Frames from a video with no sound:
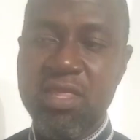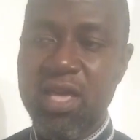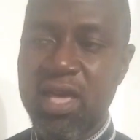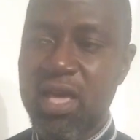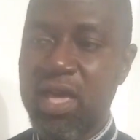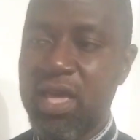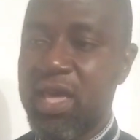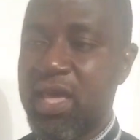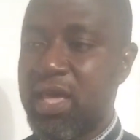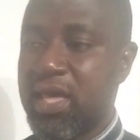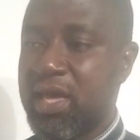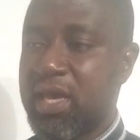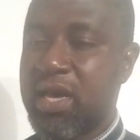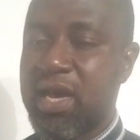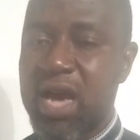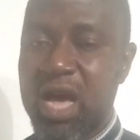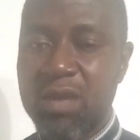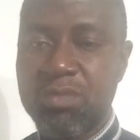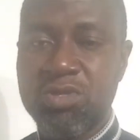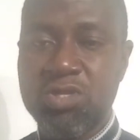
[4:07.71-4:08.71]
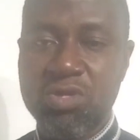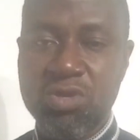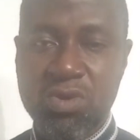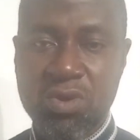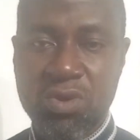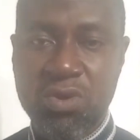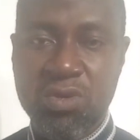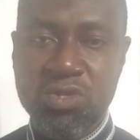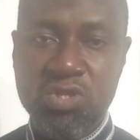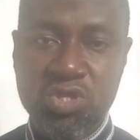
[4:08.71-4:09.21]
day he comes
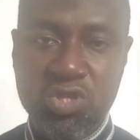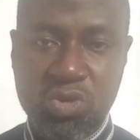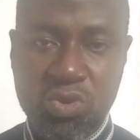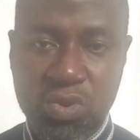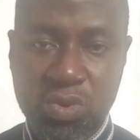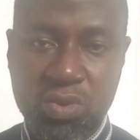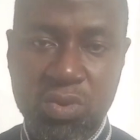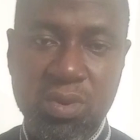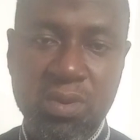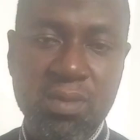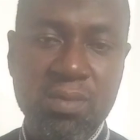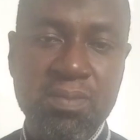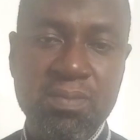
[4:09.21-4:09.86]
to school.